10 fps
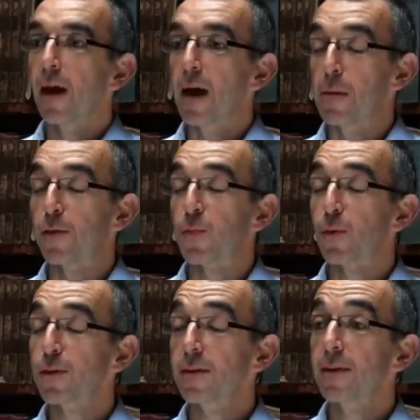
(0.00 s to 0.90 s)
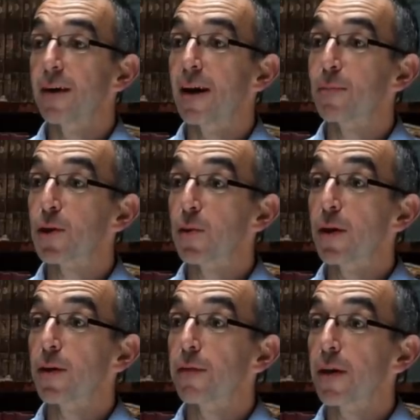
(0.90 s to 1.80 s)
I'm Andrew Morrison, I'm the
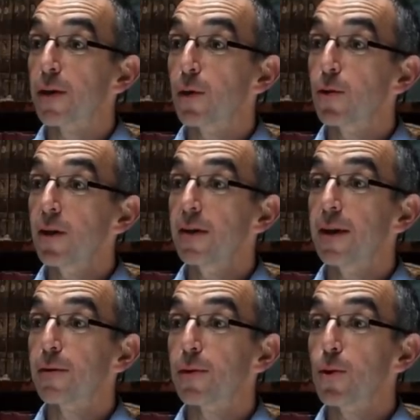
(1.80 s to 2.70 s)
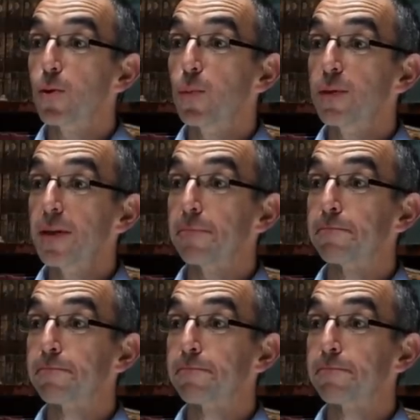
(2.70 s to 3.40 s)
Curator of Archaeology here at the Yorkshire Museum.